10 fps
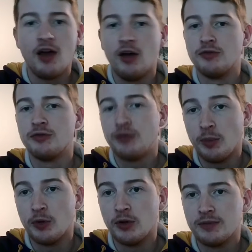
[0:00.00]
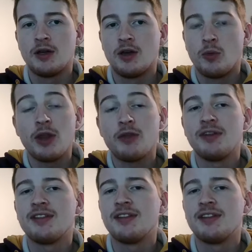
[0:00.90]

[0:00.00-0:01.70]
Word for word: of football. Whether it's the